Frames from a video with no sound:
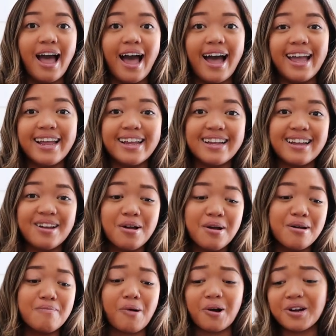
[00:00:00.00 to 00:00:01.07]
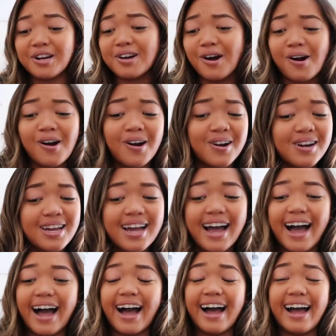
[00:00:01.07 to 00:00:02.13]
I partied hard.
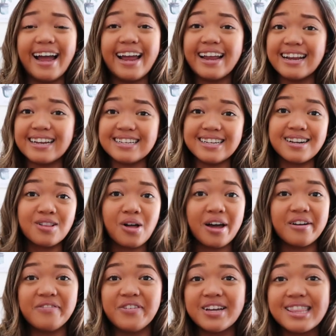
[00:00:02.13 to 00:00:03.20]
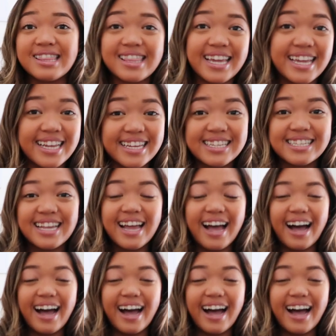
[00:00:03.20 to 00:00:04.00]
I did a lot of fun things.